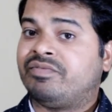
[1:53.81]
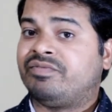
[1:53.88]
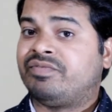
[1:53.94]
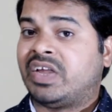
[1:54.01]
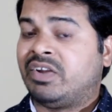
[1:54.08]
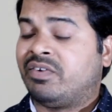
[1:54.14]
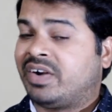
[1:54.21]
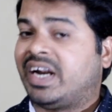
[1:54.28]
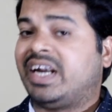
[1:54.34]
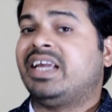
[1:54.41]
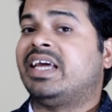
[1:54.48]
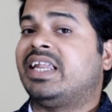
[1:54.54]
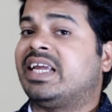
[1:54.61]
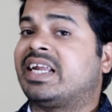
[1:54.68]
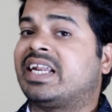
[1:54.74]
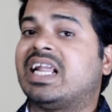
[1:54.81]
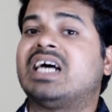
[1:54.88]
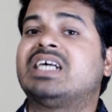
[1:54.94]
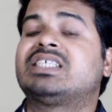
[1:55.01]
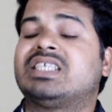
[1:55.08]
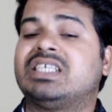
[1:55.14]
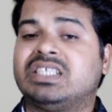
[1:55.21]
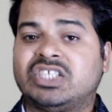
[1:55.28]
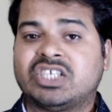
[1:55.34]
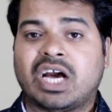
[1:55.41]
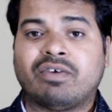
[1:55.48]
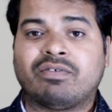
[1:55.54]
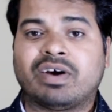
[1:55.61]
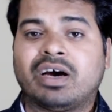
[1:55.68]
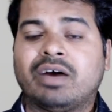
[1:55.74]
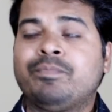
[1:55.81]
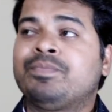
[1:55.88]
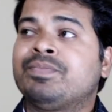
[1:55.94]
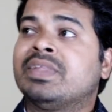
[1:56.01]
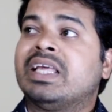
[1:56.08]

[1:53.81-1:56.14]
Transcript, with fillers: when you're writing any class in Java,